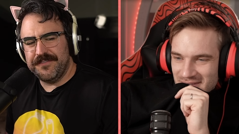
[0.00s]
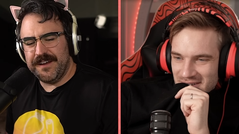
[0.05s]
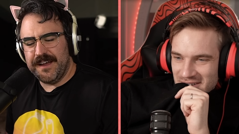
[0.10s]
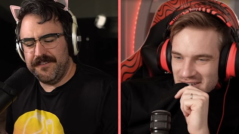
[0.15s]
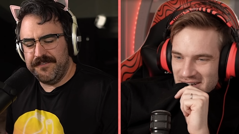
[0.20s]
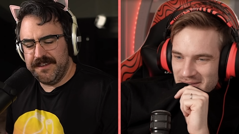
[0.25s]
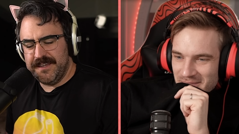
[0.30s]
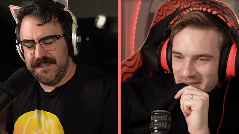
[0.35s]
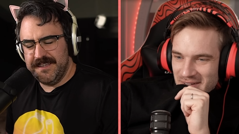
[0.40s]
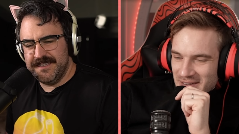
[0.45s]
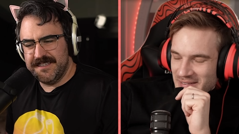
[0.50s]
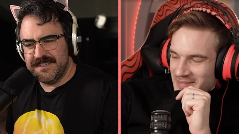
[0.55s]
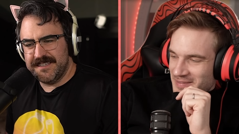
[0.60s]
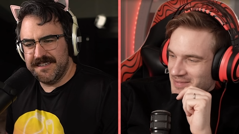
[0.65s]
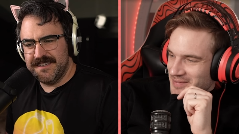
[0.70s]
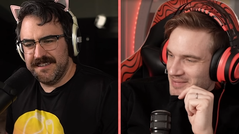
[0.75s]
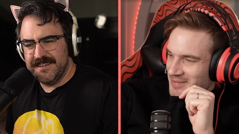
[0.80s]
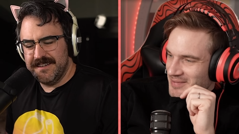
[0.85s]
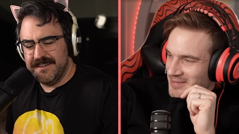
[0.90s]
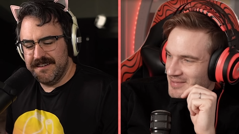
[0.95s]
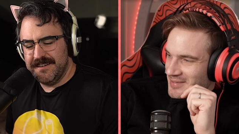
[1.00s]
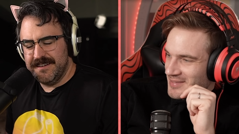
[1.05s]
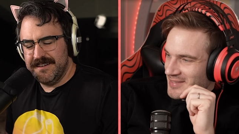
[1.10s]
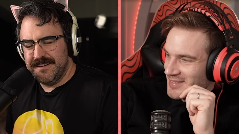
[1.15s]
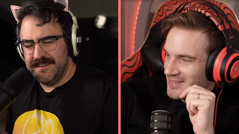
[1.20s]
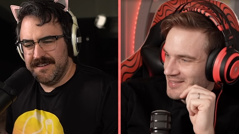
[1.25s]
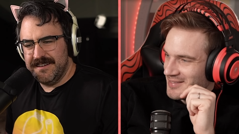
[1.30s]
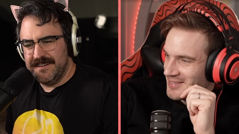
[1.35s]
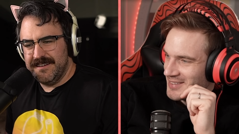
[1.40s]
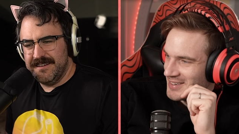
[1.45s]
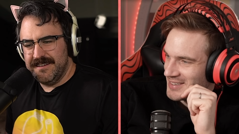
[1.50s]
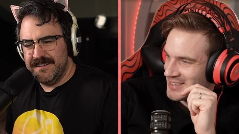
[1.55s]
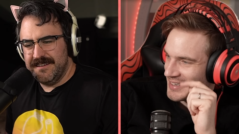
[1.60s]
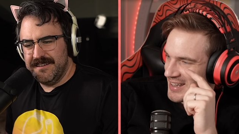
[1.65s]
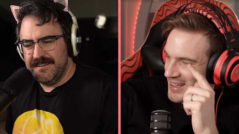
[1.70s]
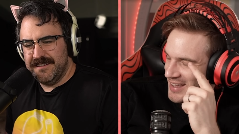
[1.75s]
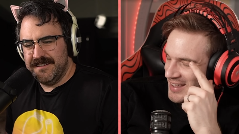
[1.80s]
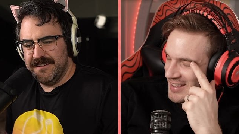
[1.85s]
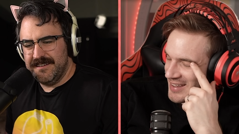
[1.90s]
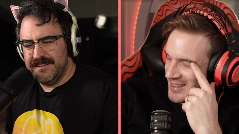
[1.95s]
Speaker 1: five
Speaker 2: kids?
Speaker 1: What is
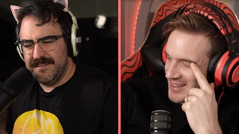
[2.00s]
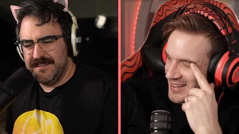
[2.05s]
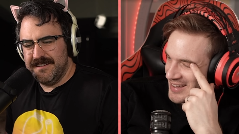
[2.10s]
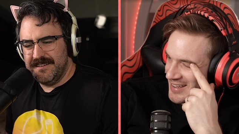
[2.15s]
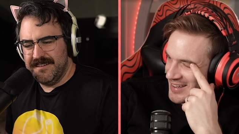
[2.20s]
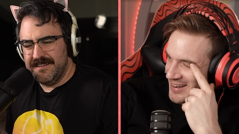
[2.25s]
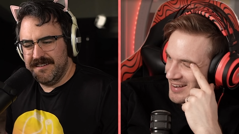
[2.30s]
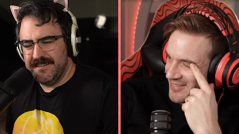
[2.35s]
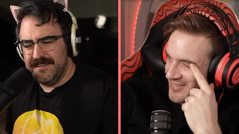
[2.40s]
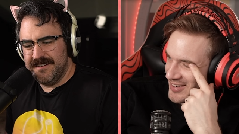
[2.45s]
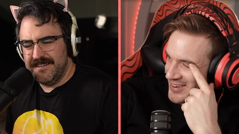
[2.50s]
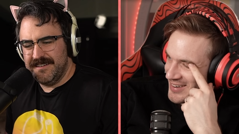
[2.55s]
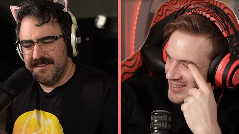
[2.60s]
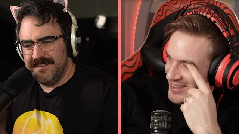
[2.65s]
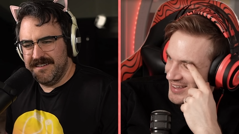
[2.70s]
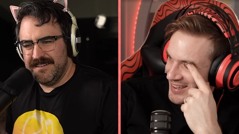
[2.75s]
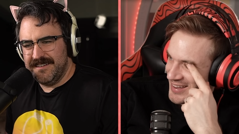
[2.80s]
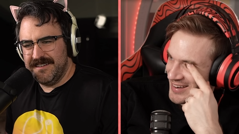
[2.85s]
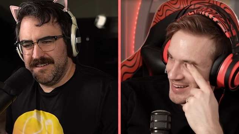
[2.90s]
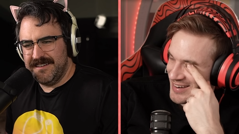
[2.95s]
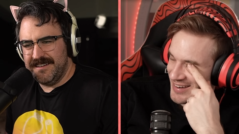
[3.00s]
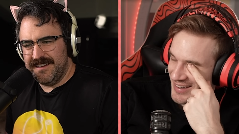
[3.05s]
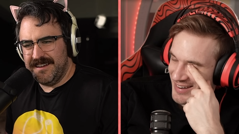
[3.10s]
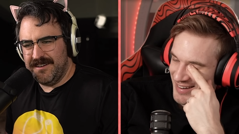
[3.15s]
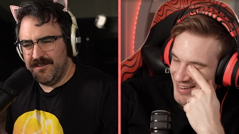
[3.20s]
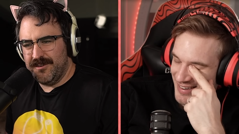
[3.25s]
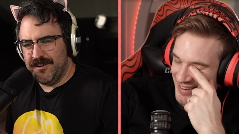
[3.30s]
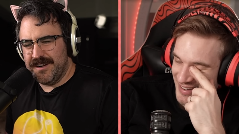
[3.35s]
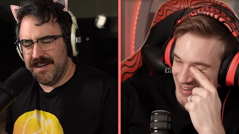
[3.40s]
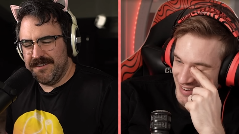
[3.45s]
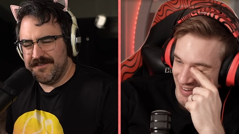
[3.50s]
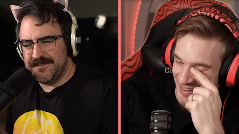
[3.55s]
that? I never heard of that. I want her to